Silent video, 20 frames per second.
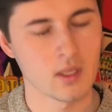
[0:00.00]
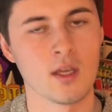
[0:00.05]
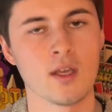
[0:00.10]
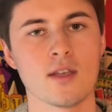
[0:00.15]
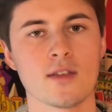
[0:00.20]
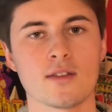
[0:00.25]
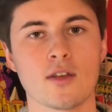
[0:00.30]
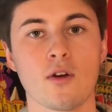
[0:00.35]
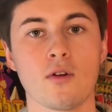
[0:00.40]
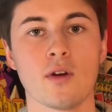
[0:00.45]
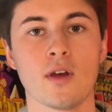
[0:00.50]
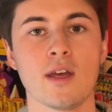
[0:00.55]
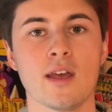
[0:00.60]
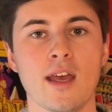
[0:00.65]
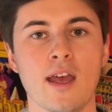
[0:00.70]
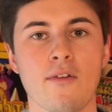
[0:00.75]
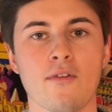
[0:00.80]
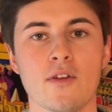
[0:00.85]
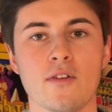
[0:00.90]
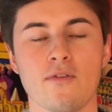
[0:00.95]
So
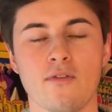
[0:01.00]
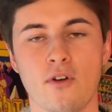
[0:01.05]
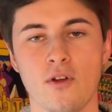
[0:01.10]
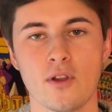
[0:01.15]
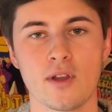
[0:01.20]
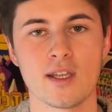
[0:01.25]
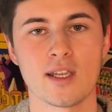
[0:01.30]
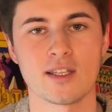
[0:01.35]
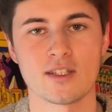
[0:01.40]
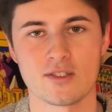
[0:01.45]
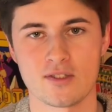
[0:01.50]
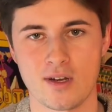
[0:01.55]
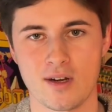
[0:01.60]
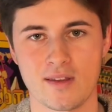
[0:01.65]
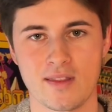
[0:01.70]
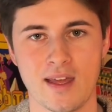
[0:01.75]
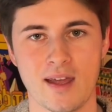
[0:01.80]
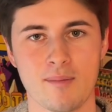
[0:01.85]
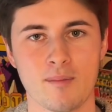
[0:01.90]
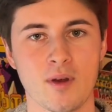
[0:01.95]
if we fully construct
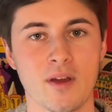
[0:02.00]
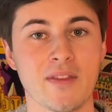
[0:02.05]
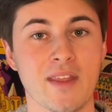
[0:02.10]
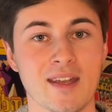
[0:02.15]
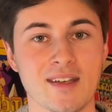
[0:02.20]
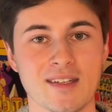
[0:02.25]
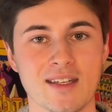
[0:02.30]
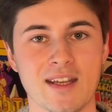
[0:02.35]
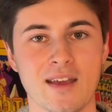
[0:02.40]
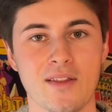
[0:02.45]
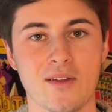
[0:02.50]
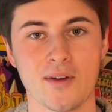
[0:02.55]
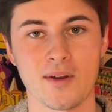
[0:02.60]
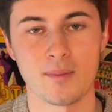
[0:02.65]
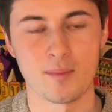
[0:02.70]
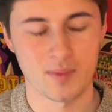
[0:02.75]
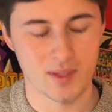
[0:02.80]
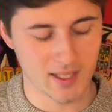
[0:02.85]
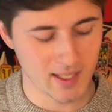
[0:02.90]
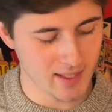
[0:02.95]
that, put that together
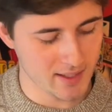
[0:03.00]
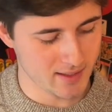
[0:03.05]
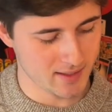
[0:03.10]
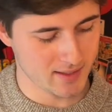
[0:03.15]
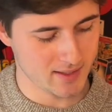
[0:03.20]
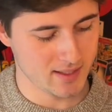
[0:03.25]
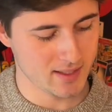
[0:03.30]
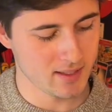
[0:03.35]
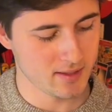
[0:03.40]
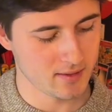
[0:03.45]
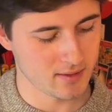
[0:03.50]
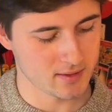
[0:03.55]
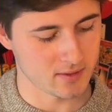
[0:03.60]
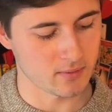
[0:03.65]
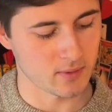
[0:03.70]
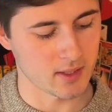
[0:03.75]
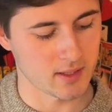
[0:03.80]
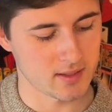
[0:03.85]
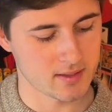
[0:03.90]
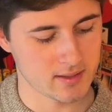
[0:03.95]
and play it, here is
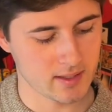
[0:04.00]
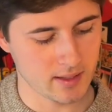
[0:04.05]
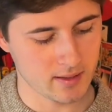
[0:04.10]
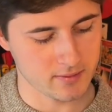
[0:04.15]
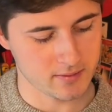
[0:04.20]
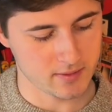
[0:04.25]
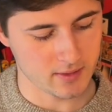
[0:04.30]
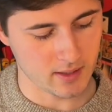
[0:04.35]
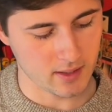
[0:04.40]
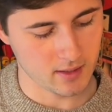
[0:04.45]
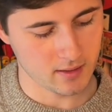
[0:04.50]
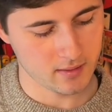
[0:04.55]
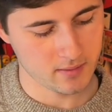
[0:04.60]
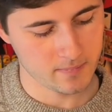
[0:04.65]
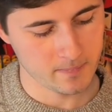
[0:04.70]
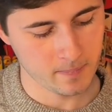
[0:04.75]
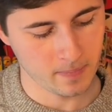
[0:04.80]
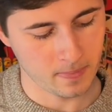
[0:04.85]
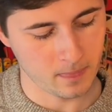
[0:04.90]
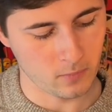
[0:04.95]
what it sounds like.
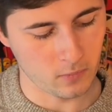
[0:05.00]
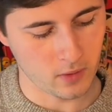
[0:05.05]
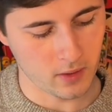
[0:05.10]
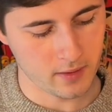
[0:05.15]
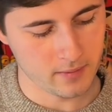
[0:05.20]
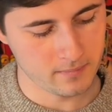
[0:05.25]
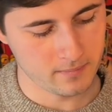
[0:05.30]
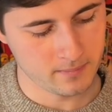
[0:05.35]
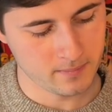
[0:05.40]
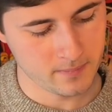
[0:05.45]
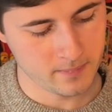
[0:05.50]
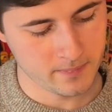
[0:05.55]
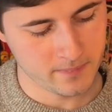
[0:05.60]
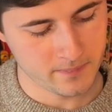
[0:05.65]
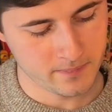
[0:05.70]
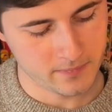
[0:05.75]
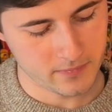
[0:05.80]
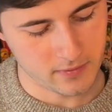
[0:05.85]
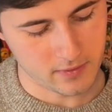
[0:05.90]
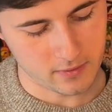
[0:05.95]

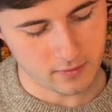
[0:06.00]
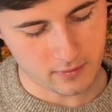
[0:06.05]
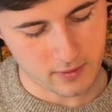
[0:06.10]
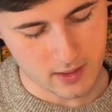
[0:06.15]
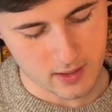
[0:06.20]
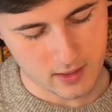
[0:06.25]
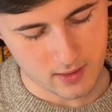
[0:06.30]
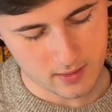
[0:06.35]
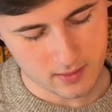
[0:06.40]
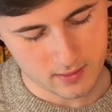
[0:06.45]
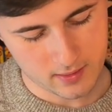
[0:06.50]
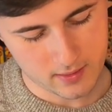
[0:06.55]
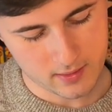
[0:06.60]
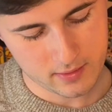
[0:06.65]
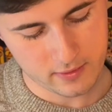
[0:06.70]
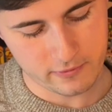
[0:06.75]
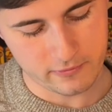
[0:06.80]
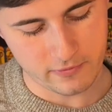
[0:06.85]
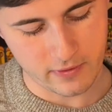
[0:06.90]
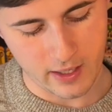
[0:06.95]
1, 3,
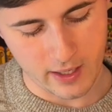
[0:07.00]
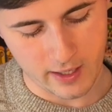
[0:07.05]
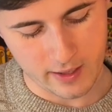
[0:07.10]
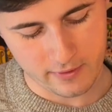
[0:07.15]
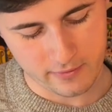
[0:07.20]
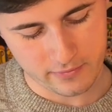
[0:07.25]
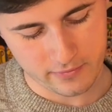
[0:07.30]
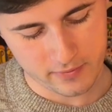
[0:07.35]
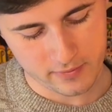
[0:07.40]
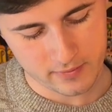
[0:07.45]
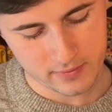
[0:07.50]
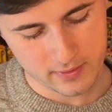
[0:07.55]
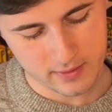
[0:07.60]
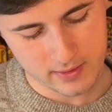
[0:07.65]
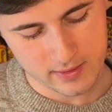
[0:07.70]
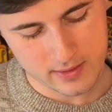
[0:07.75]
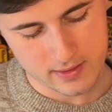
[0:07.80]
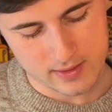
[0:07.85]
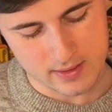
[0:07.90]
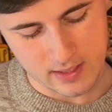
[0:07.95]
5,
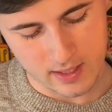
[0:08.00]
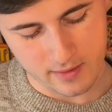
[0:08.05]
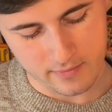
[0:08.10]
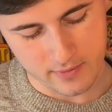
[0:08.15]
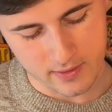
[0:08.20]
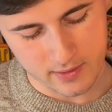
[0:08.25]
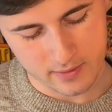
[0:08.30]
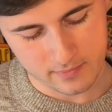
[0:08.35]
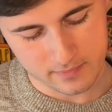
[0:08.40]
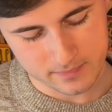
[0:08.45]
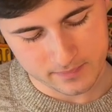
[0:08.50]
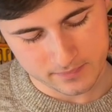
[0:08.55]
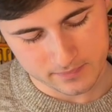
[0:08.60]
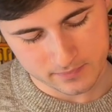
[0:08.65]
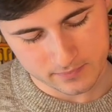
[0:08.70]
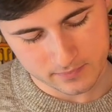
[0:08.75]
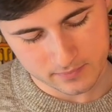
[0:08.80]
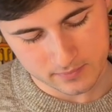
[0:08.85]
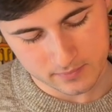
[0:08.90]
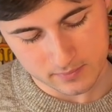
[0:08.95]

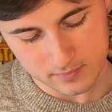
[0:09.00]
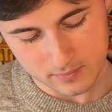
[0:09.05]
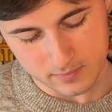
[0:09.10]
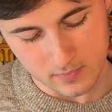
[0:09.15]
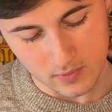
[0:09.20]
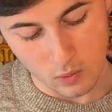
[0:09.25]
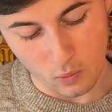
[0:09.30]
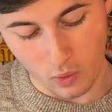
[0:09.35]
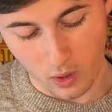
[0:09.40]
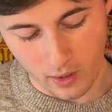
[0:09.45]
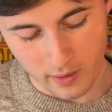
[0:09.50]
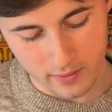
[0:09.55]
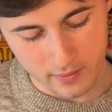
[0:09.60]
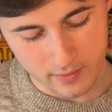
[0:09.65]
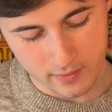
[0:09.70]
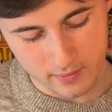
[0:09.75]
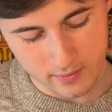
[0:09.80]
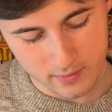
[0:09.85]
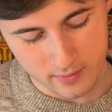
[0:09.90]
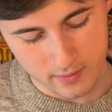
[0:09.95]
7,
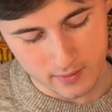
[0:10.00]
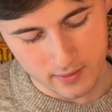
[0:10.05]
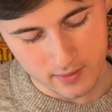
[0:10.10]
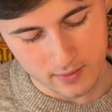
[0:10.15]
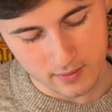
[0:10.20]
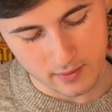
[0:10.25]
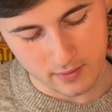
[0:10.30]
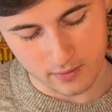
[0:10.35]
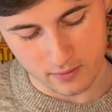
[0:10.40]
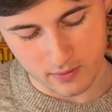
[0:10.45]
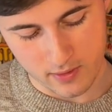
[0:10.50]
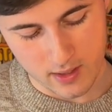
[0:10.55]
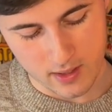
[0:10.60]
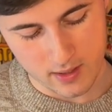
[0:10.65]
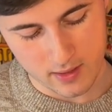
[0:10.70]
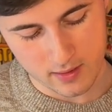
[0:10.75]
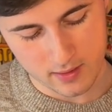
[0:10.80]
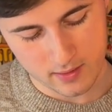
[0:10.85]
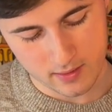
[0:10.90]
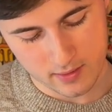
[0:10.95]
1,
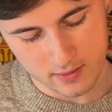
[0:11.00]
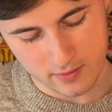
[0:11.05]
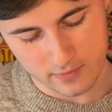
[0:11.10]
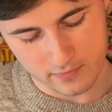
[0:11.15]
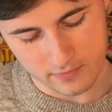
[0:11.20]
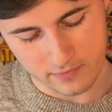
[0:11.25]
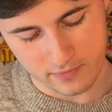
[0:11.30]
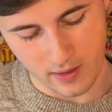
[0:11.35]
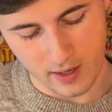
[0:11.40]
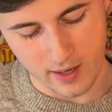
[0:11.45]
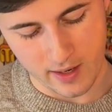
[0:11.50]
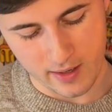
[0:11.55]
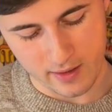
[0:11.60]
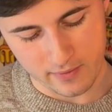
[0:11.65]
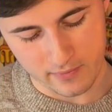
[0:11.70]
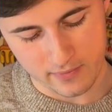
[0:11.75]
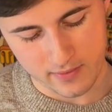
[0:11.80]
3, 5,